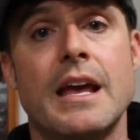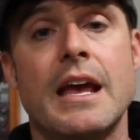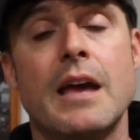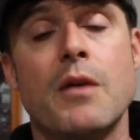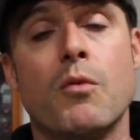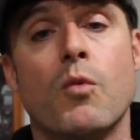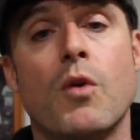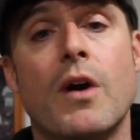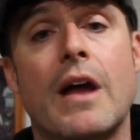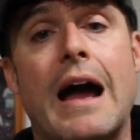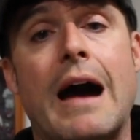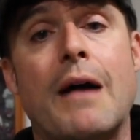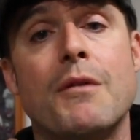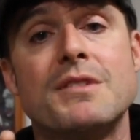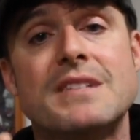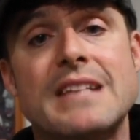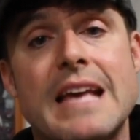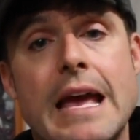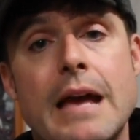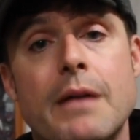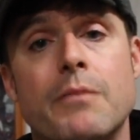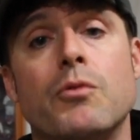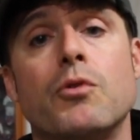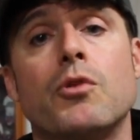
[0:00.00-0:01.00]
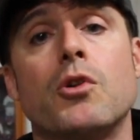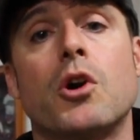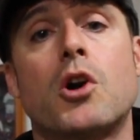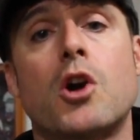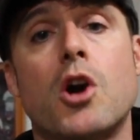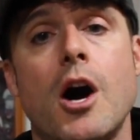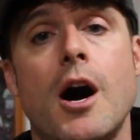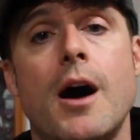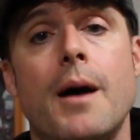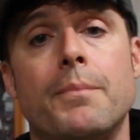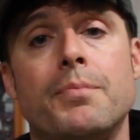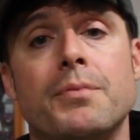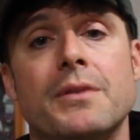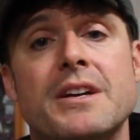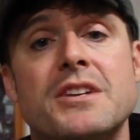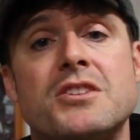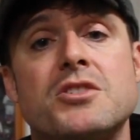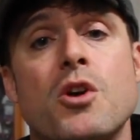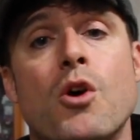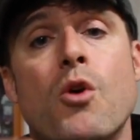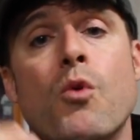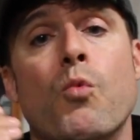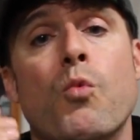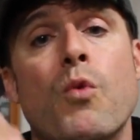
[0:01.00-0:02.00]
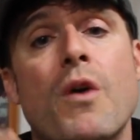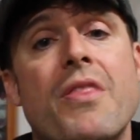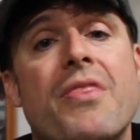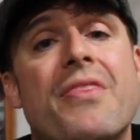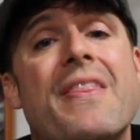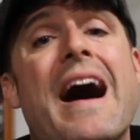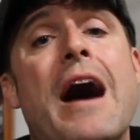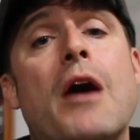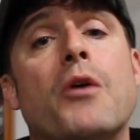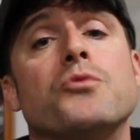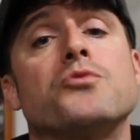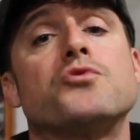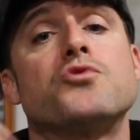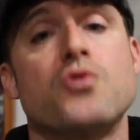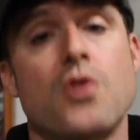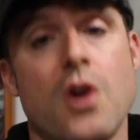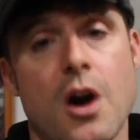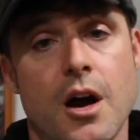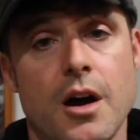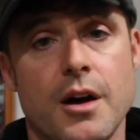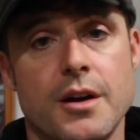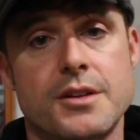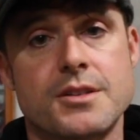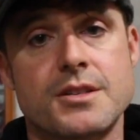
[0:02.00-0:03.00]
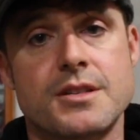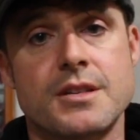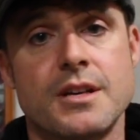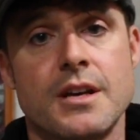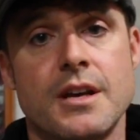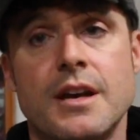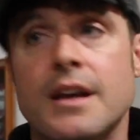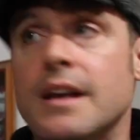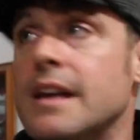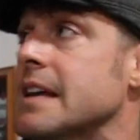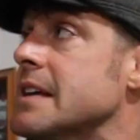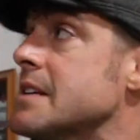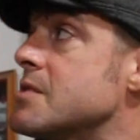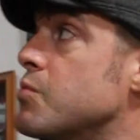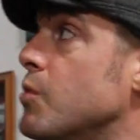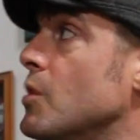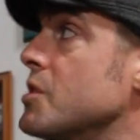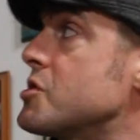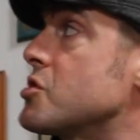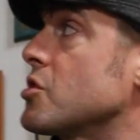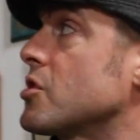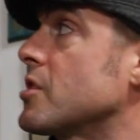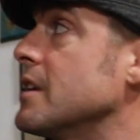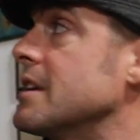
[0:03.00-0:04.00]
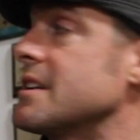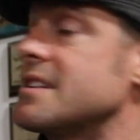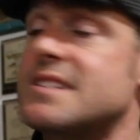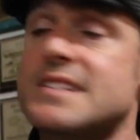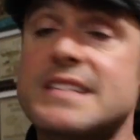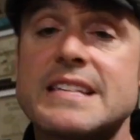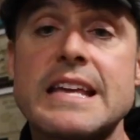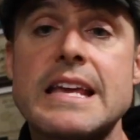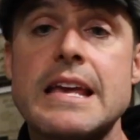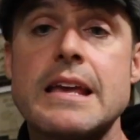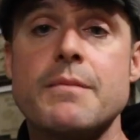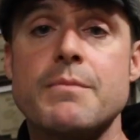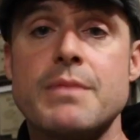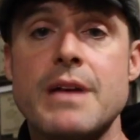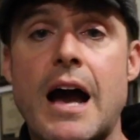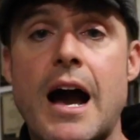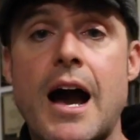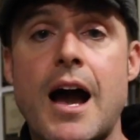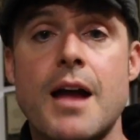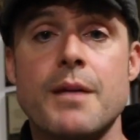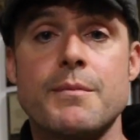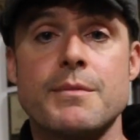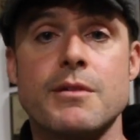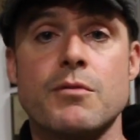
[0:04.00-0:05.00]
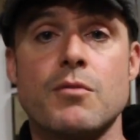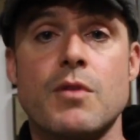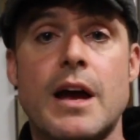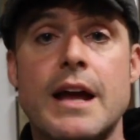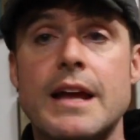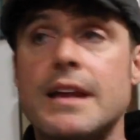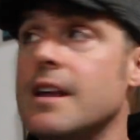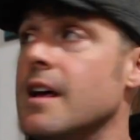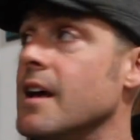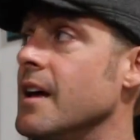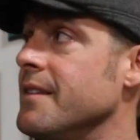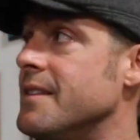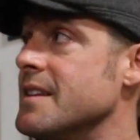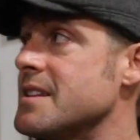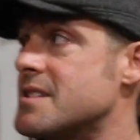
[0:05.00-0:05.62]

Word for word: And what I was able to accomplish without drugs is what you're going to see behind me, right?